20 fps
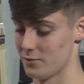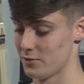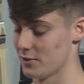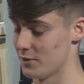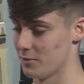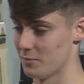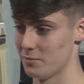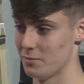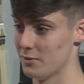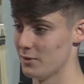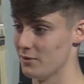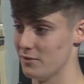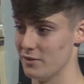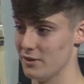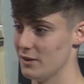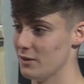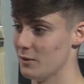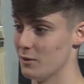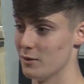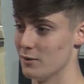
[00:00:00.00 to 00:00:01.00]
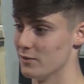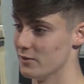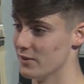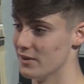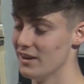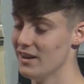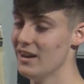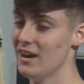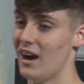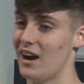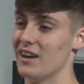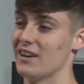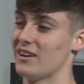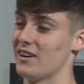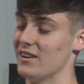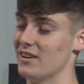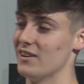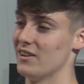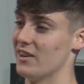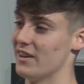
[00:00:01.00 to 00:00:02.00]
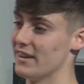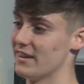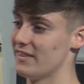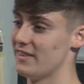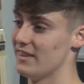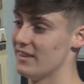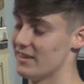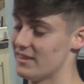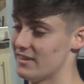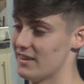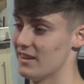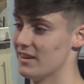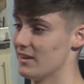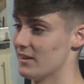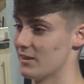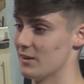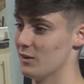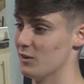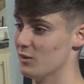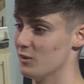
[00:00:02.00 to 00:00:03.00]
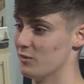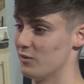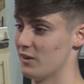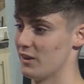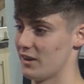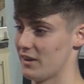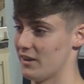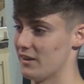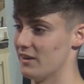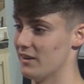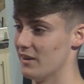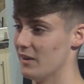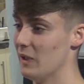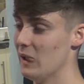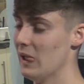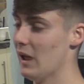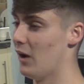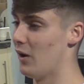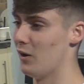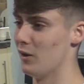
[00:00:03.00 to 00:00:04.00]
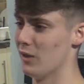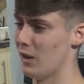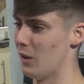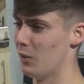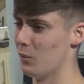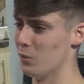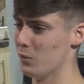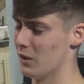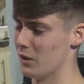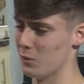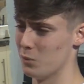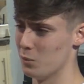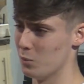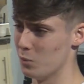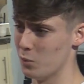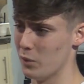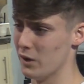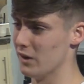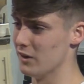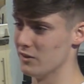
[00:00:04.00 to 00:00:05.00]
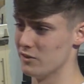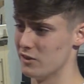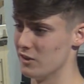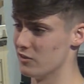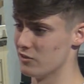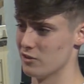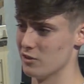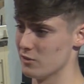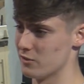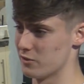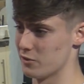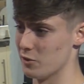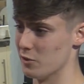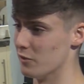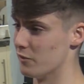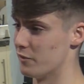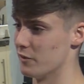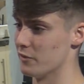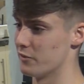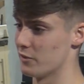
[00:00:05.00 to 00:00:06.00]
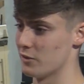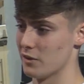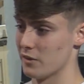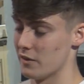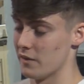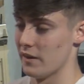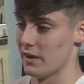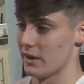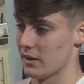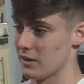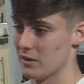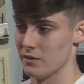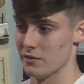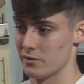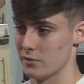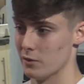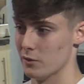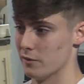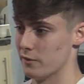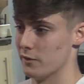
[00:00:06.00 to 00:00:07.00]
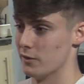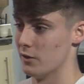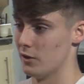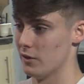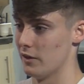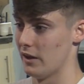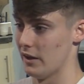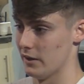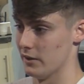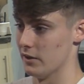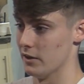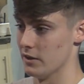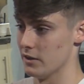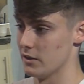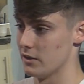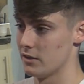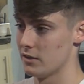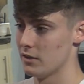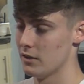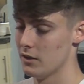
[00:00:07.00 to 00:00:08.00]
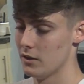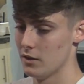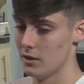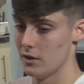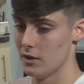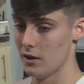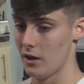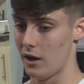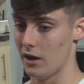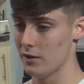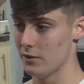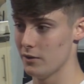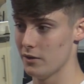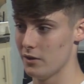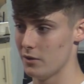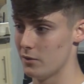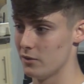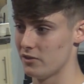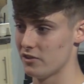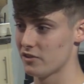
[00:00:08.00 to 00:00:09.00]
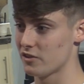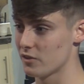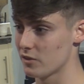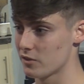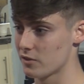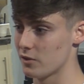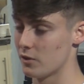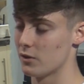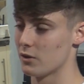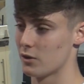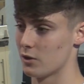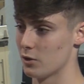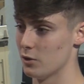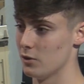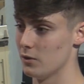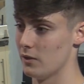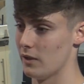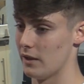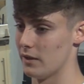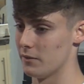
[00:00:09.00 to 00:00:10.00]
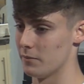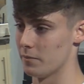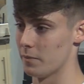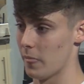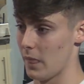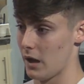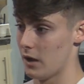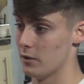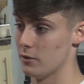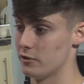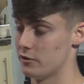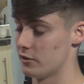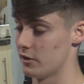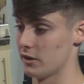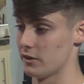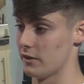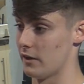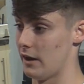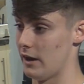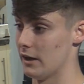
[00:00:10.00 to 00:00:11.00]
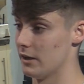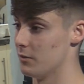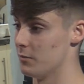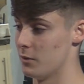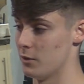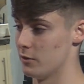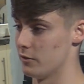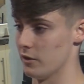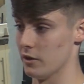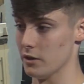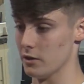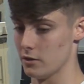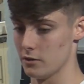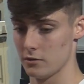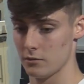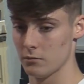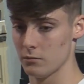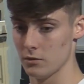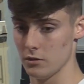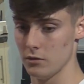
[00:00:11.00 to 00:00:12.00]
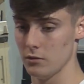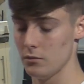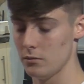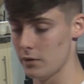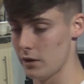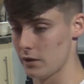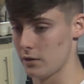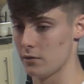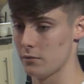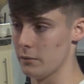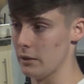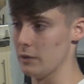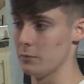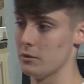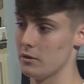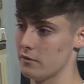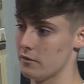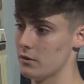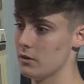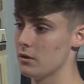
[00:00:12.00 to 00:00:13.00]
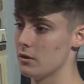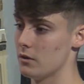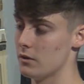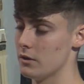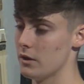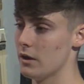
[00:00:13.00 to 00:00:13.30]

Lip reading: I'm just gonna put a video over. Yeah. I kind of like the aesthetic though of like all that weird digital stuff and sort of the negative stuff and all that, and like I don't know, it just looks sort of cool. And I was like, 100%. Adam, I was like, can you like make just a video?